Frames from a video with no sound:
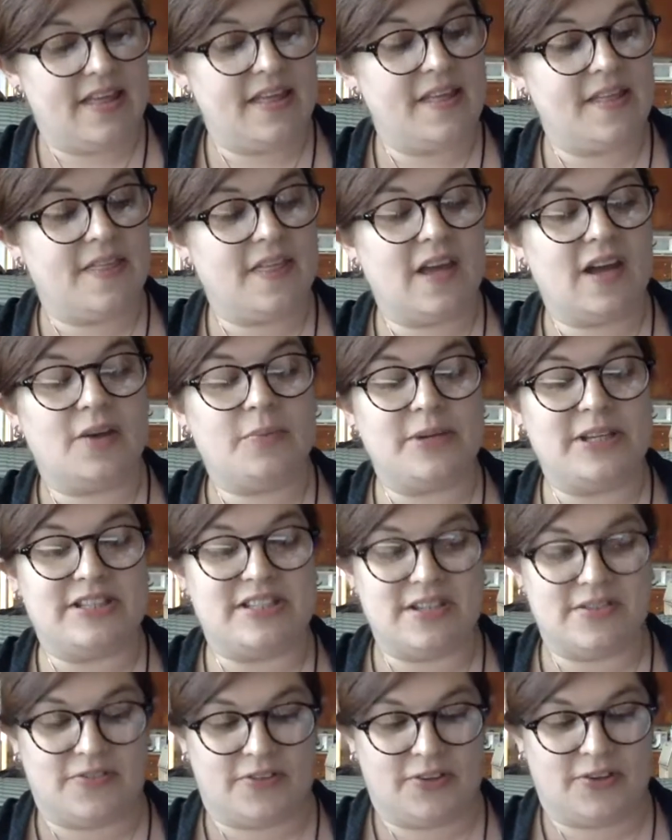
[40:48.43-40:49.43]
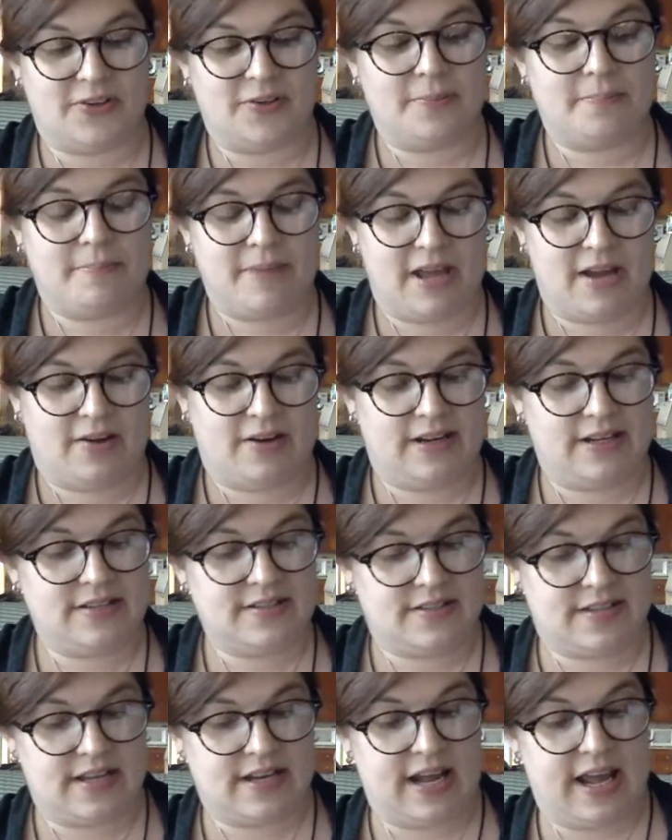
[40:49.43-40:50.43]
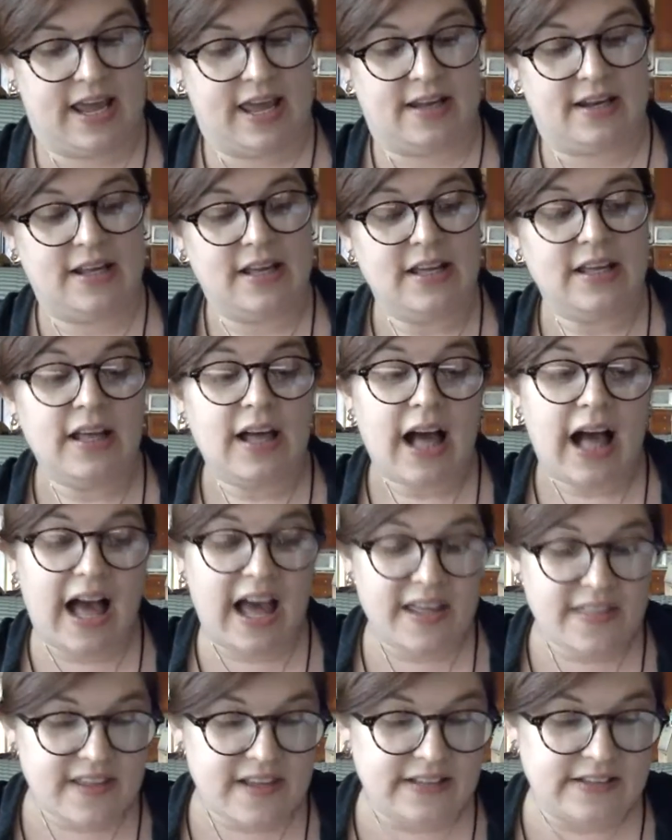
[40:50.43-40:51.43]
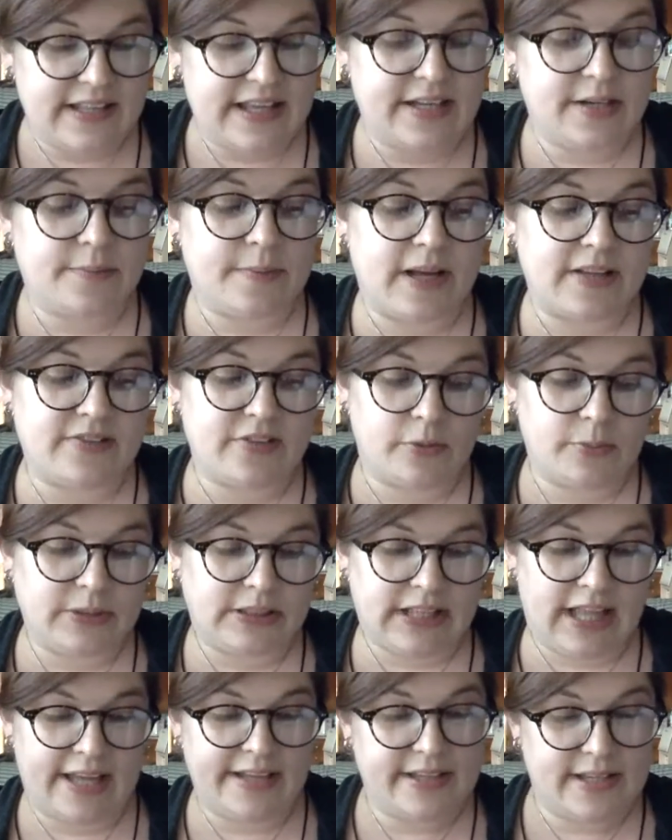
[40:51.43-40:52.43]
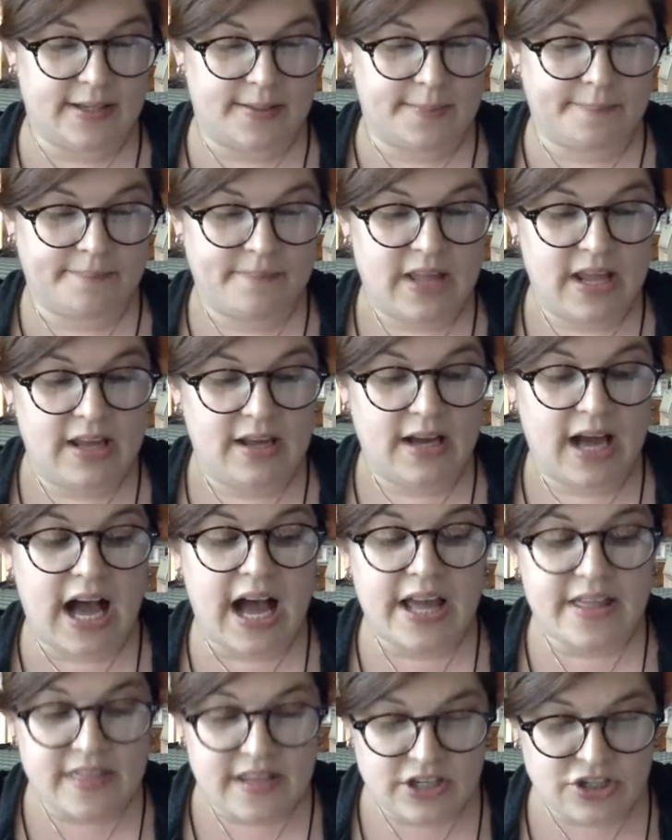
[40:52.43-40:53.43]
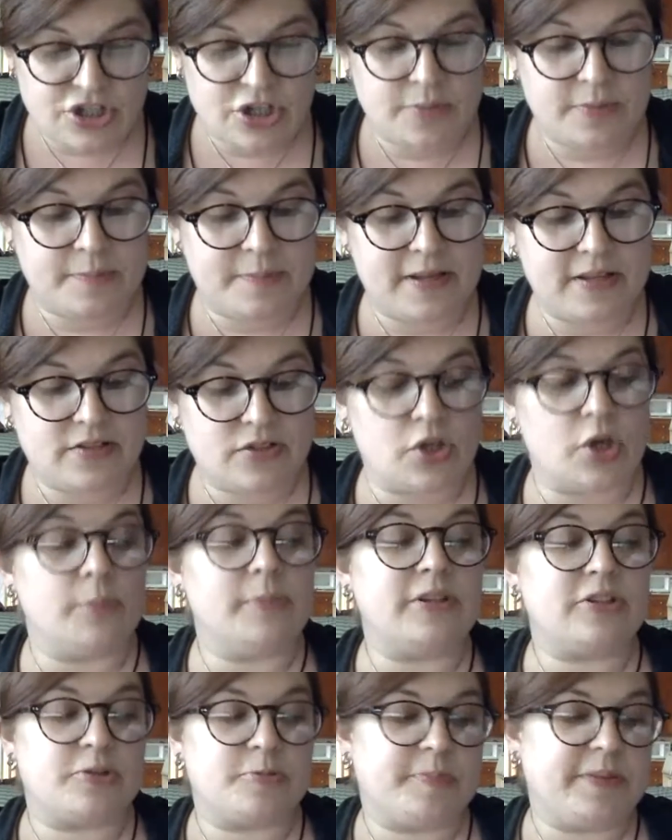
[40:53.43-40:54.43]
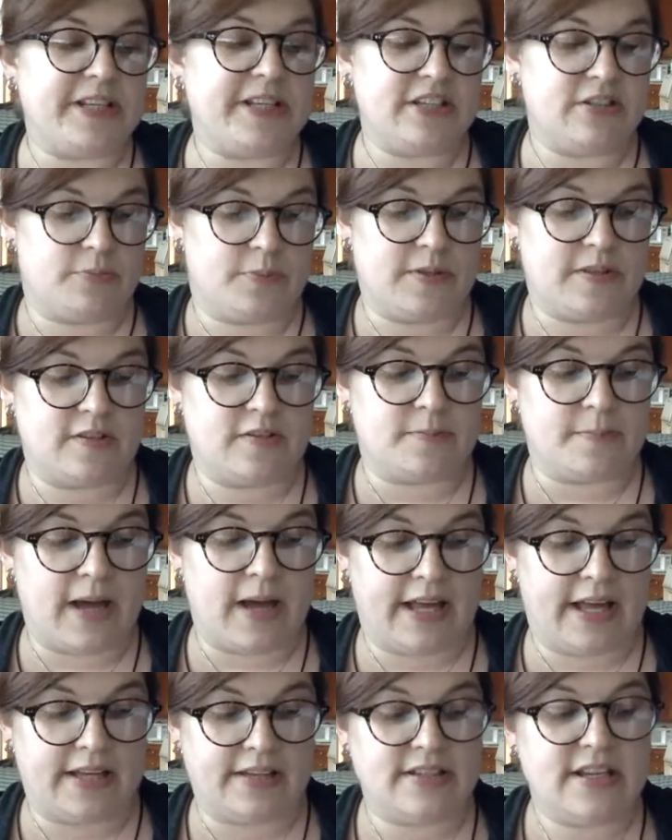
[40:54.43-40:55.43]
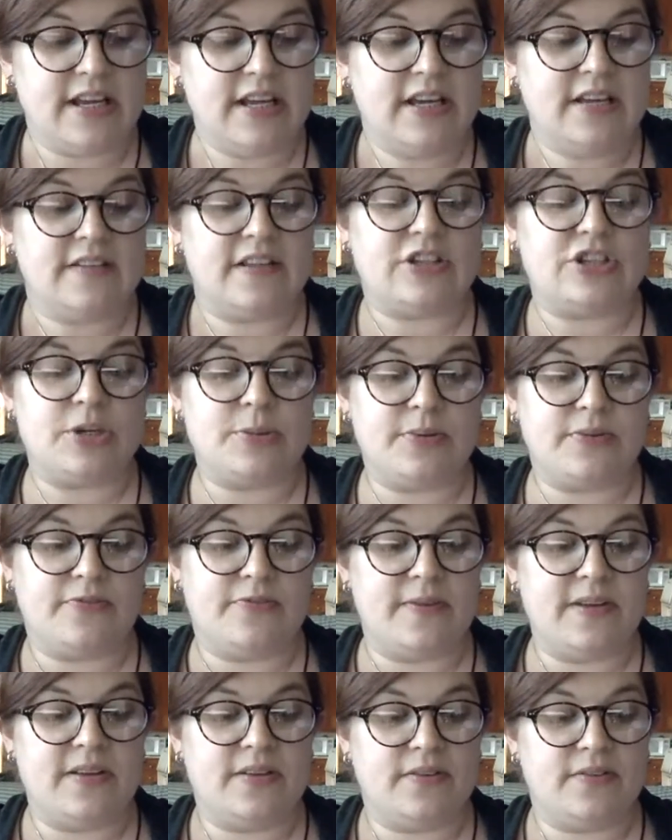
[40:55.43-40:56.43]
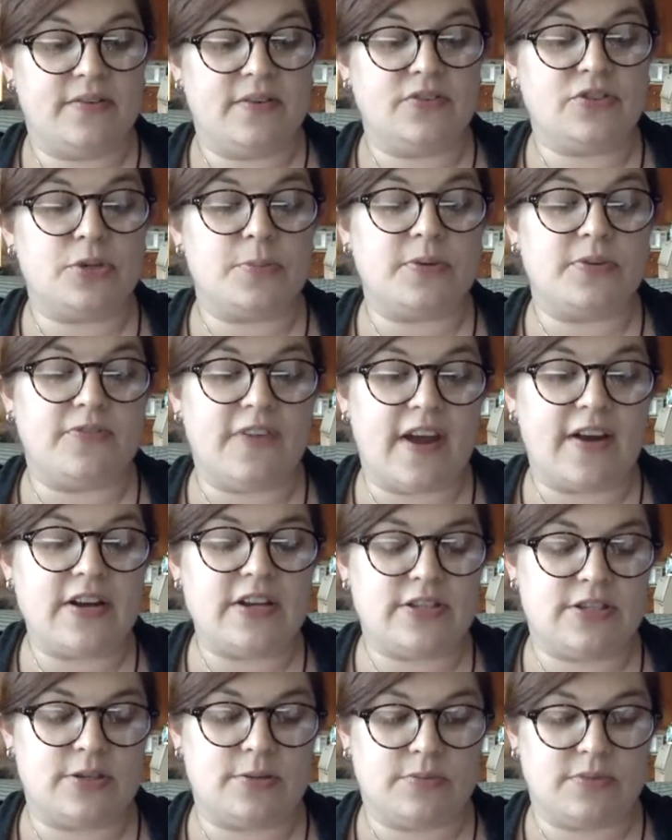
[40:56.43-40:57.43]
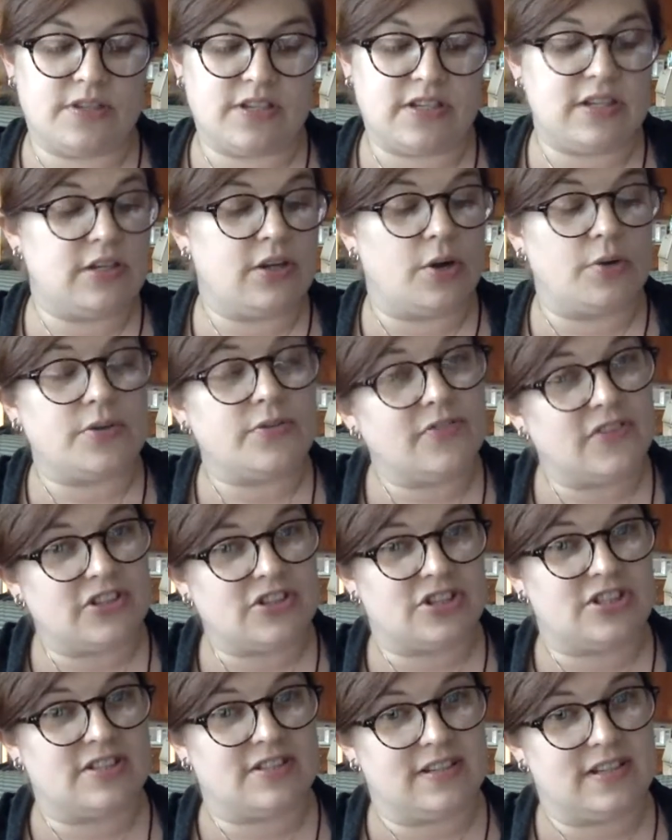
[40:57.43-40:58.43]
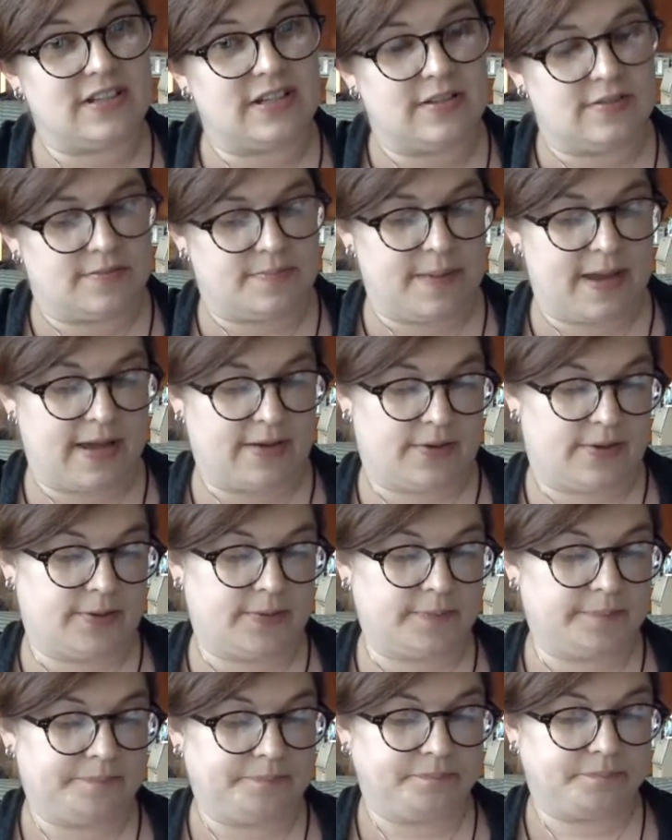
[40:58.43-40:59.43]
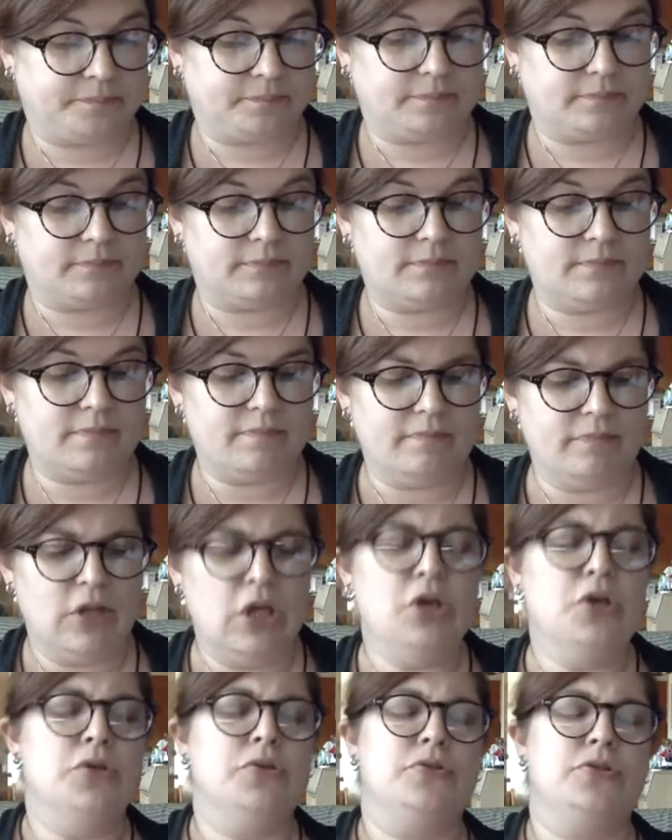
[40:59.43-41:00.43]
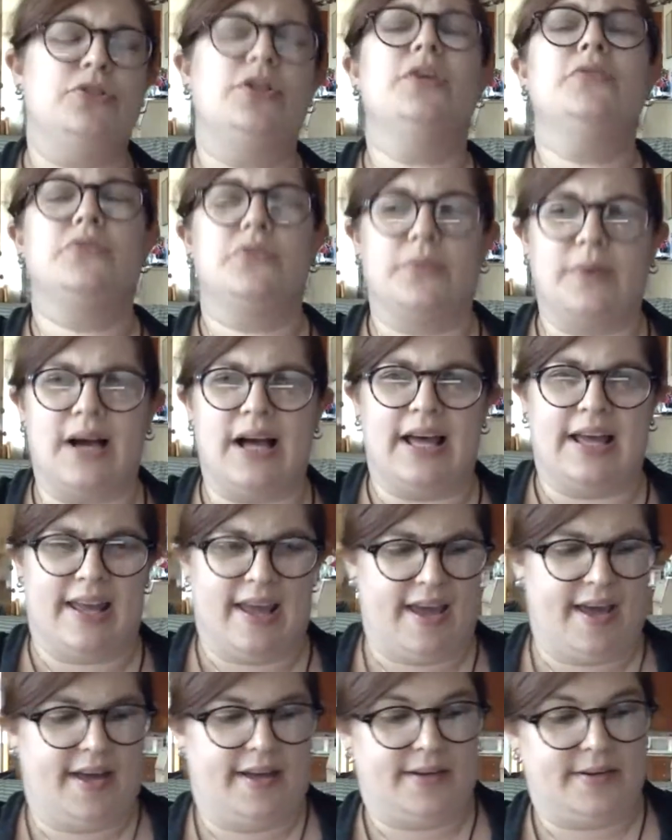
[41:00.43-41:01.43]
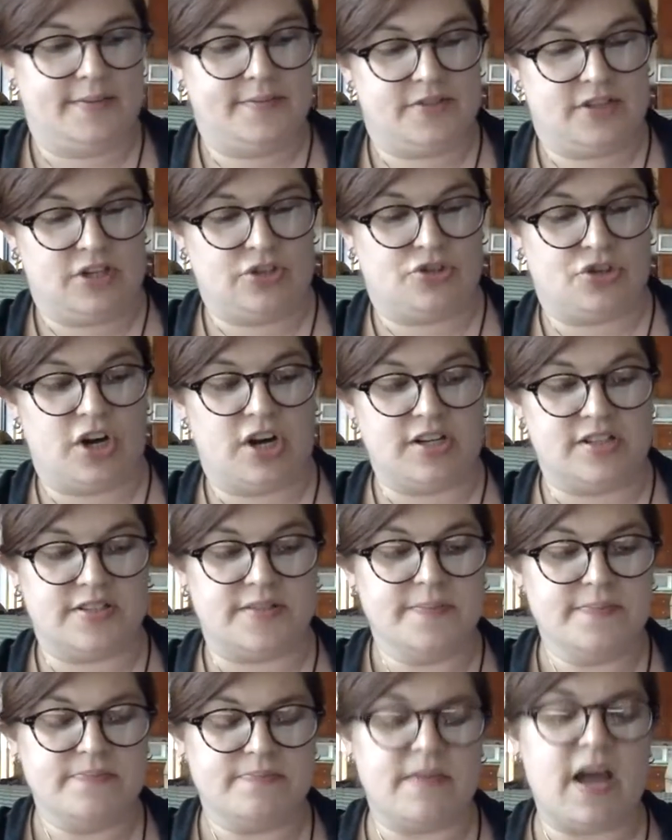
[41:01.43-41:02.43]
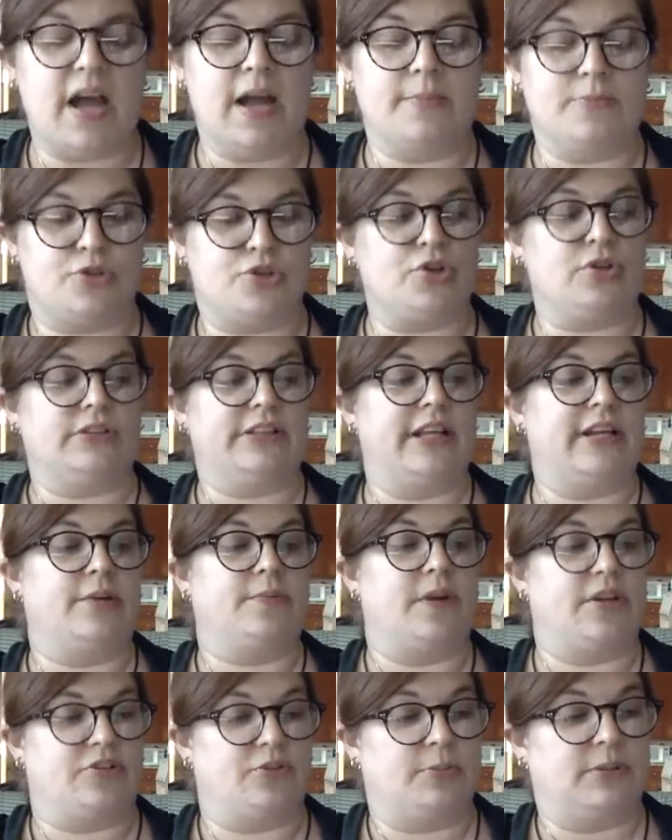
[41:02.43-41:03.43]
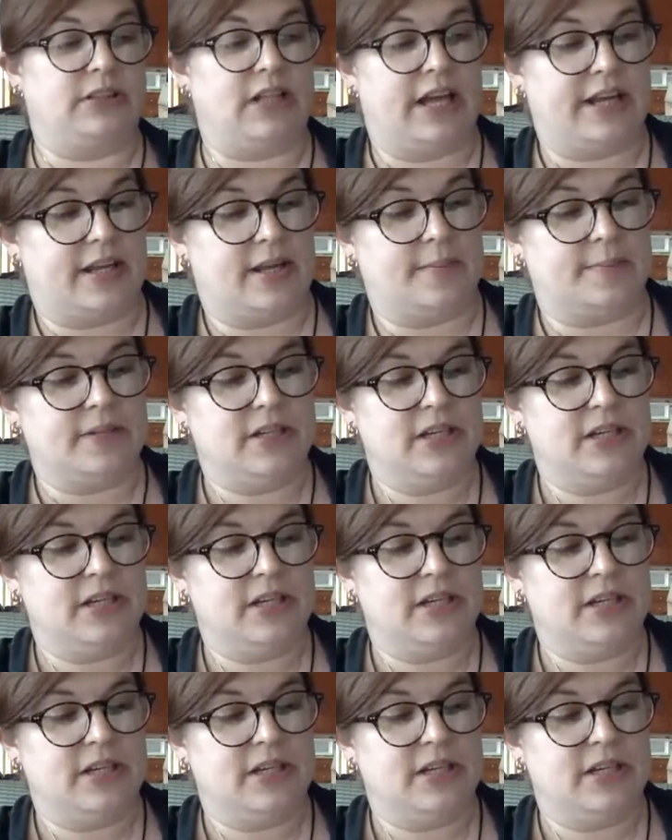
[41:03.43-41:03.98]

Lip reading: There we differ, Mary, said Anne. I think Lady Russell would like him. I think she would be so much pleased with his mind that she would very soon see no deficiency in his manner. So do I, Anne, said Charles. I am sure Lady Russell would like him.